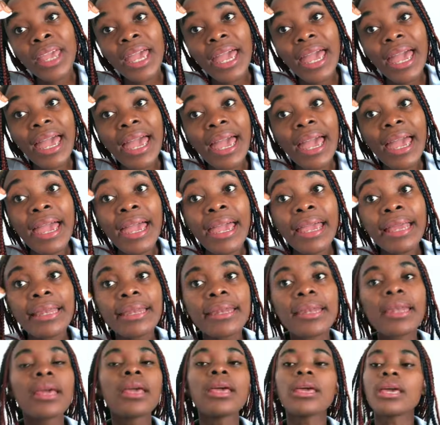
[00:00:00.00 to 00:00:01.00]

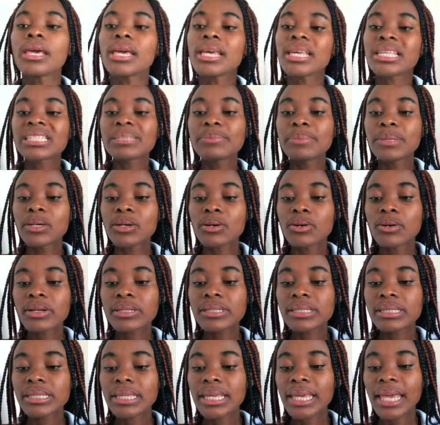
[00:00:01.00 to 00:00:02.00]
And it's
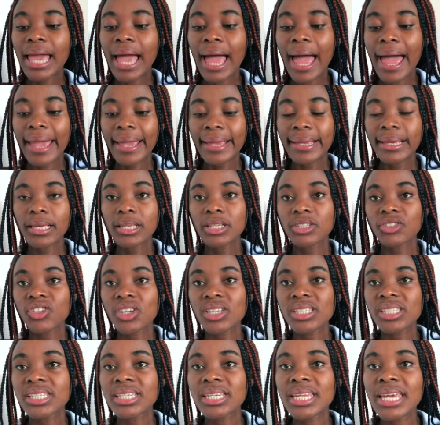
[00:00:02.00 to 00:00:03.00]
because it
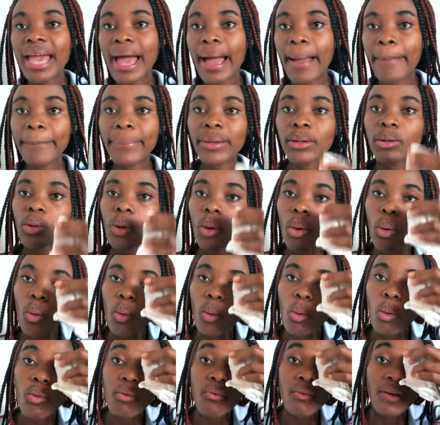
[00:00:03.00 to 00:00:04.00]
just didn't happen
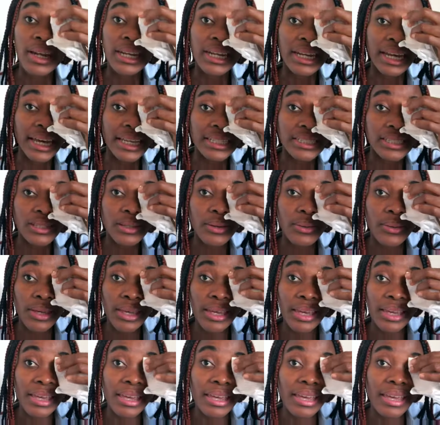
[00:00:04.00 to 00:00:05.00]
overnight,
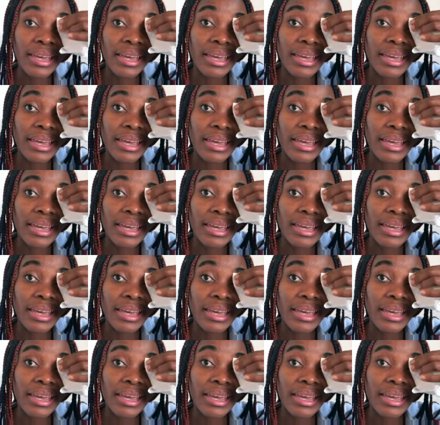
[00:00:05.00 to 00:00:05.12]
okay?